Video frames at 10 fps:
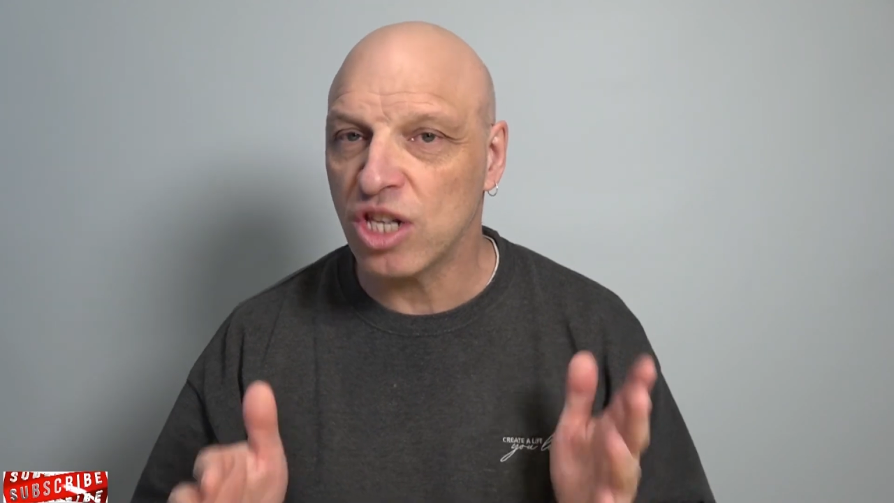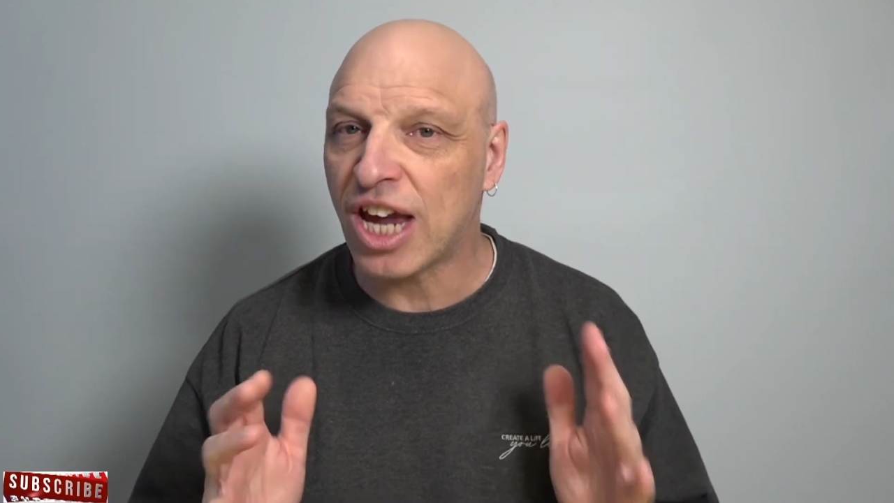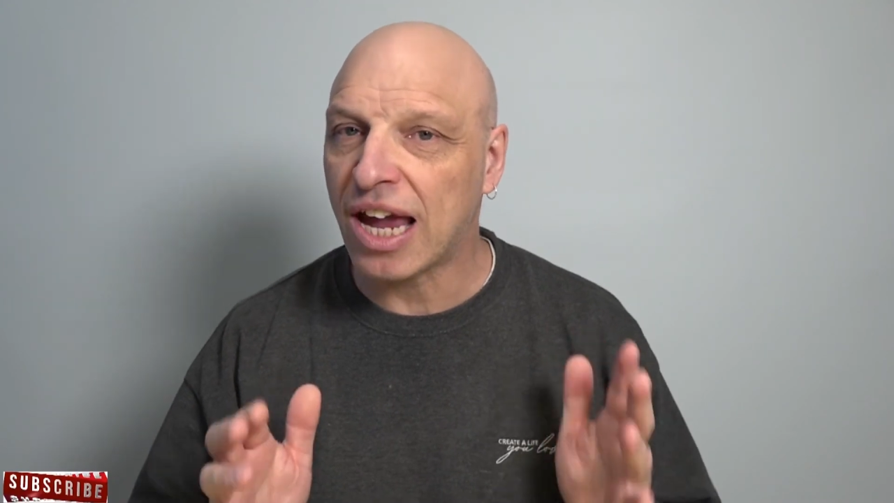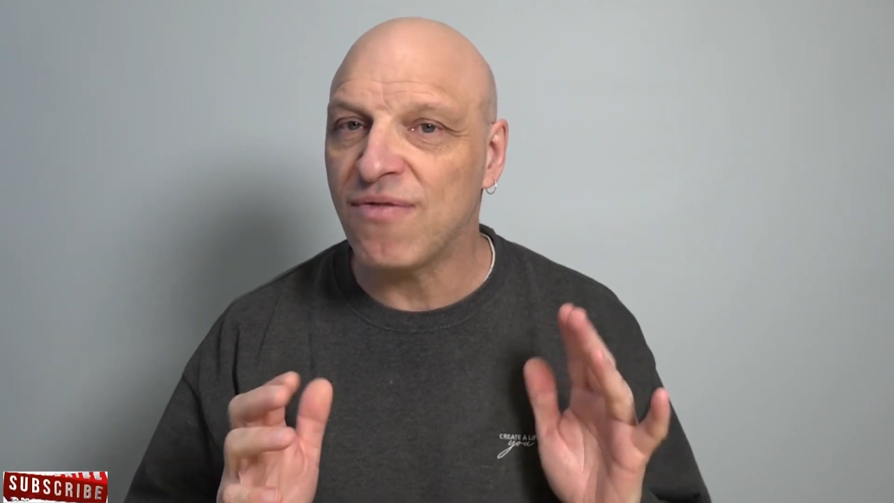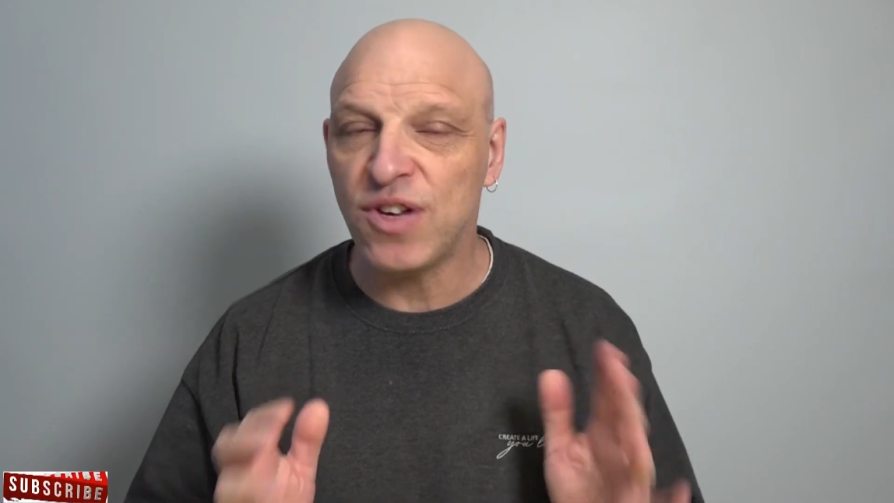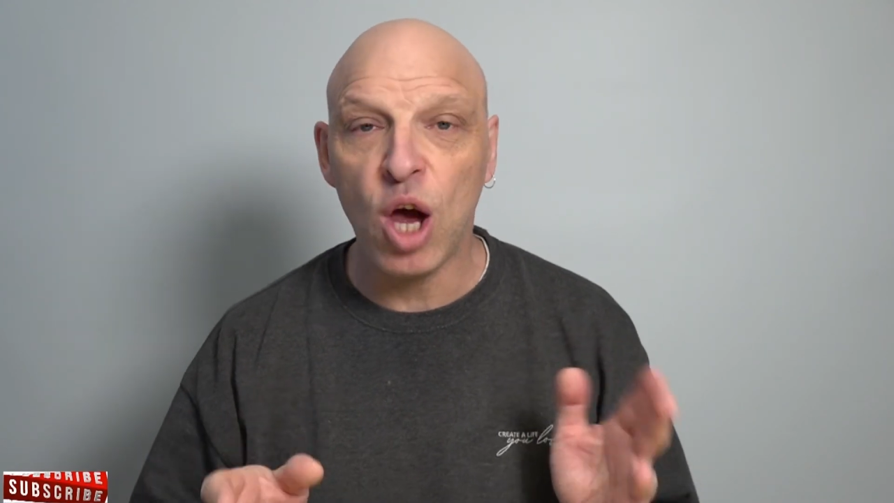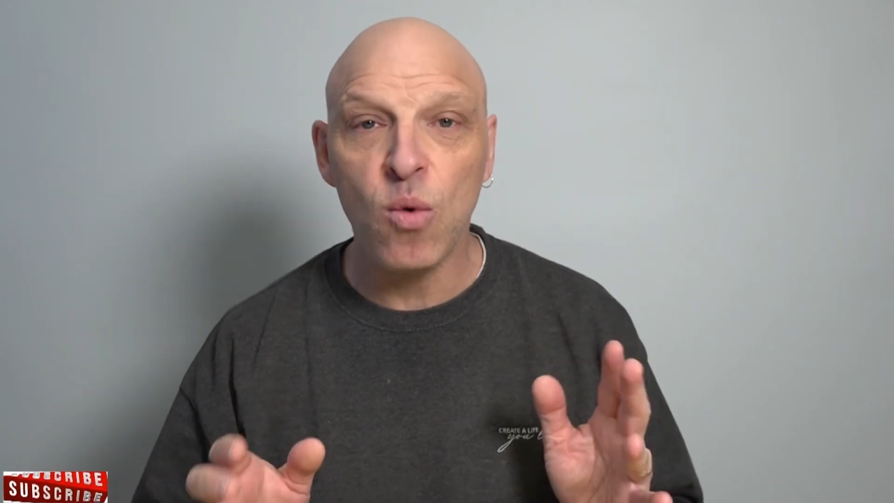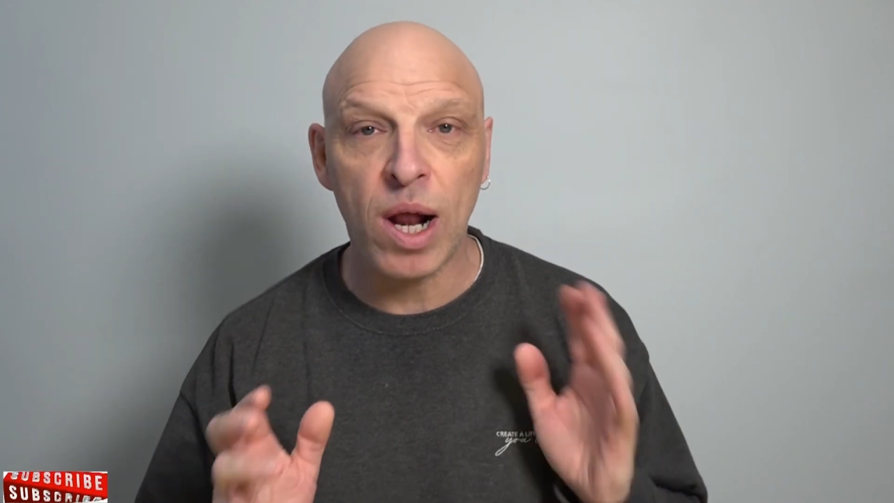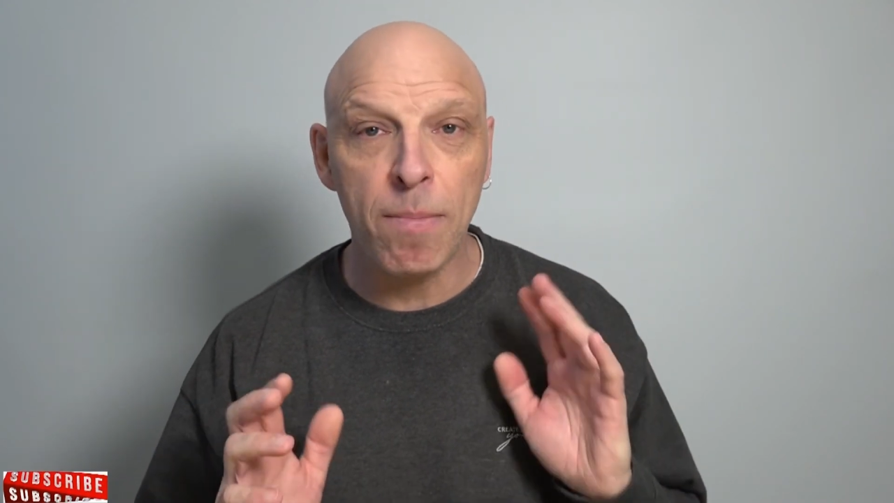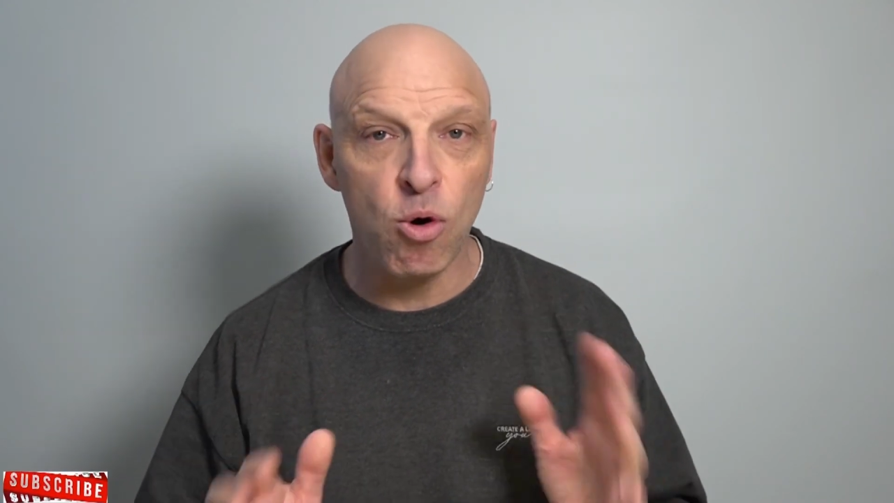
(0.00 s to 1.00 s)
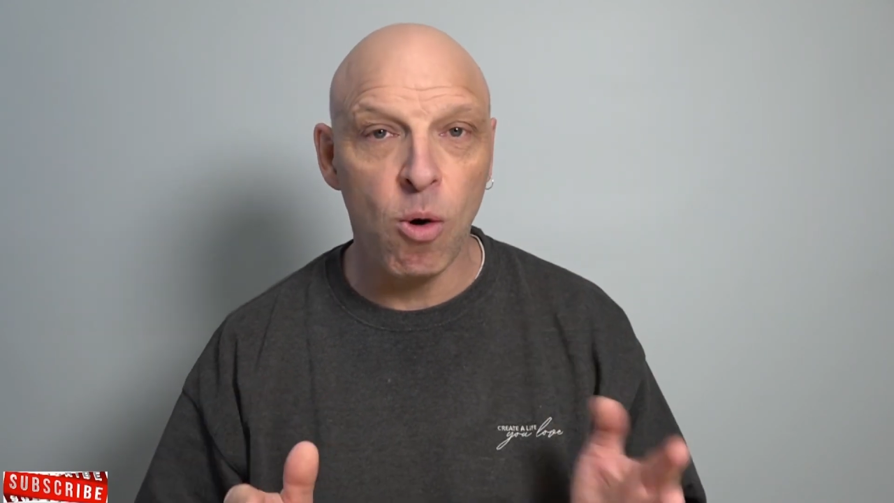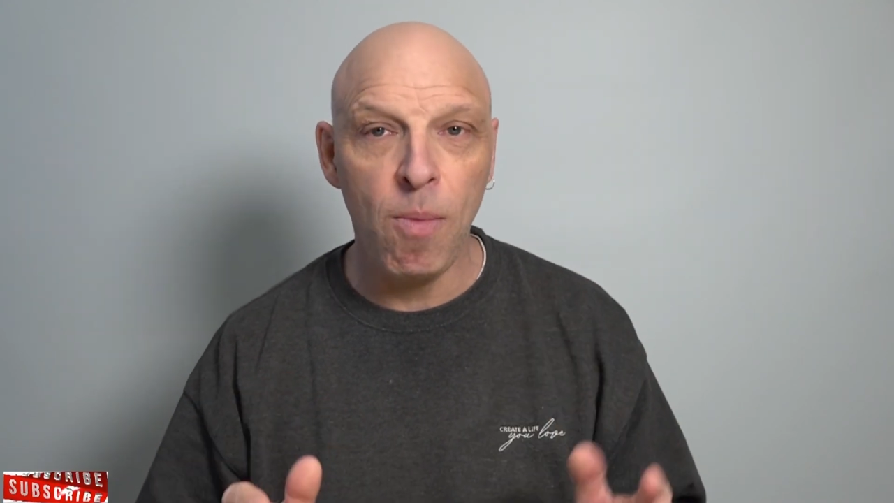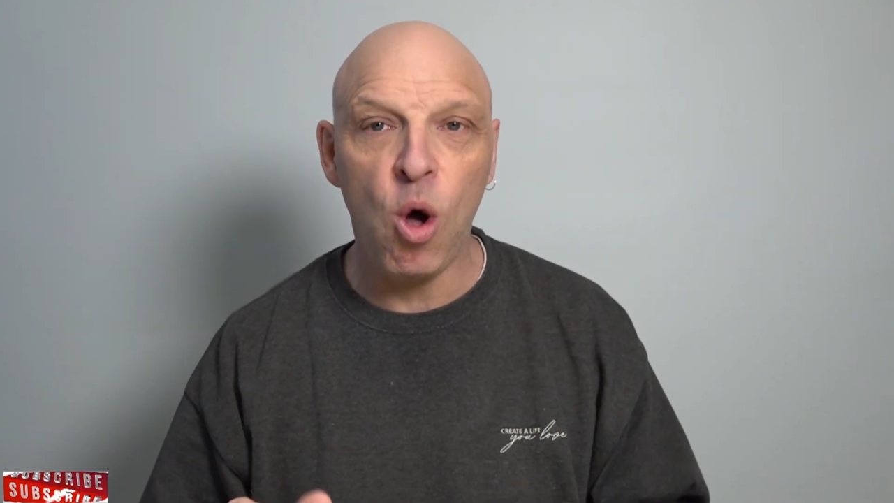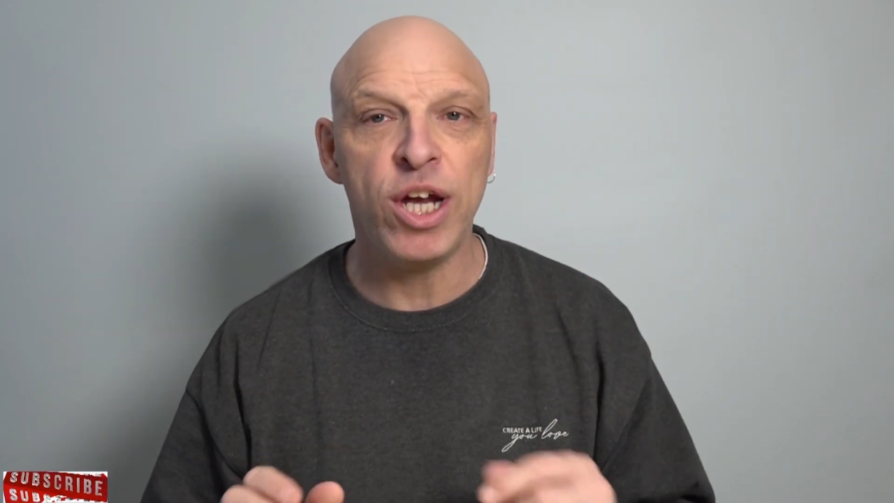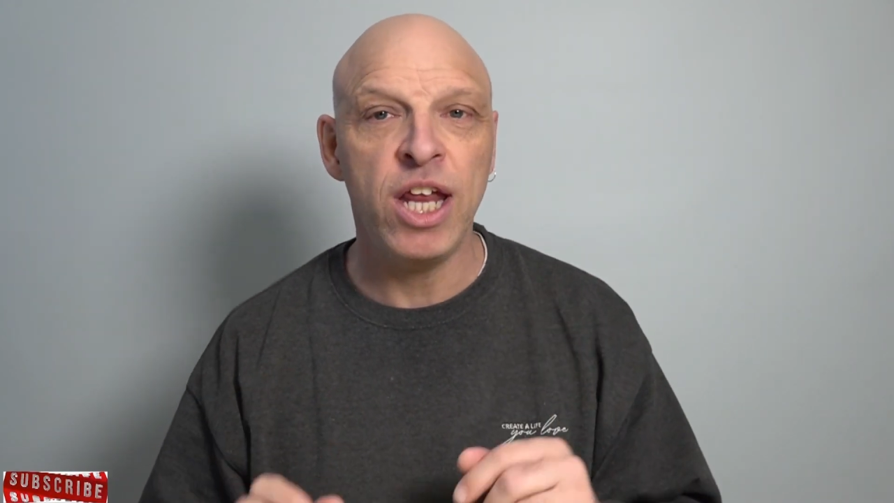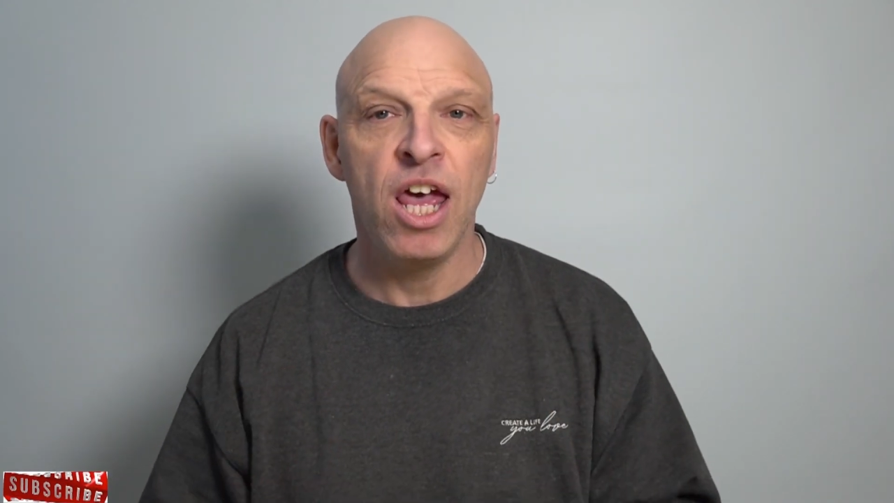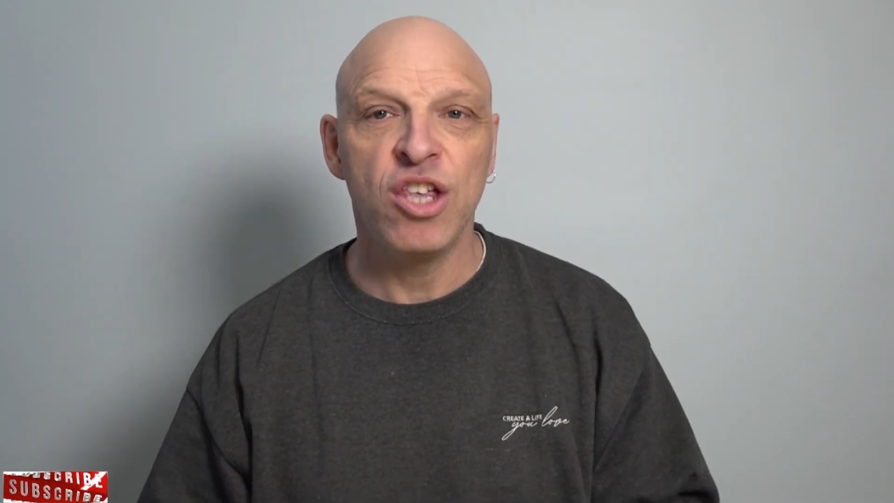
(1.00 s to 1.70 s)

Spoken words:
to check out the video when I bought mine,